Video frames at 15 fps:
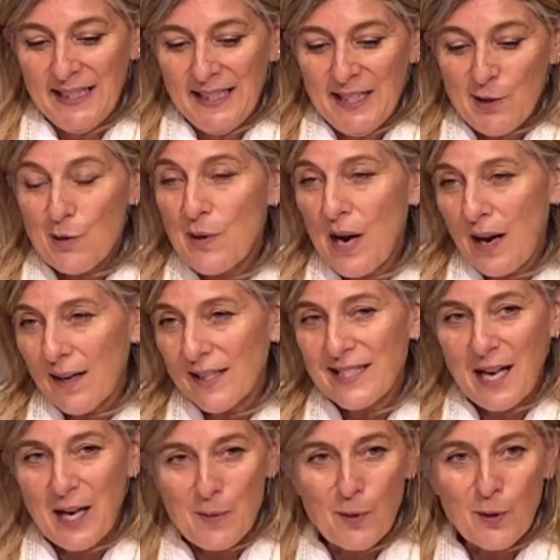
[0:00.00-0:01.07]
Tonight,
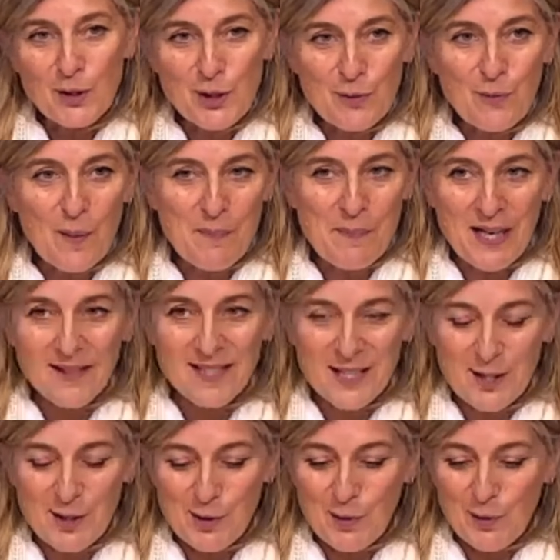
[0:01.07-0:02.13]
I want to remind
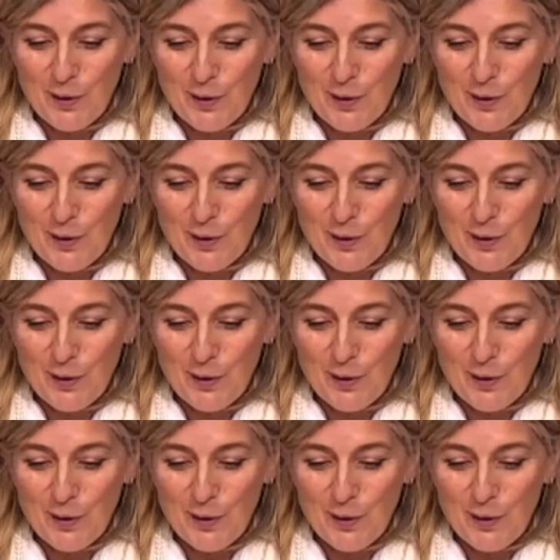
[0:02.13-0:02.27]
us all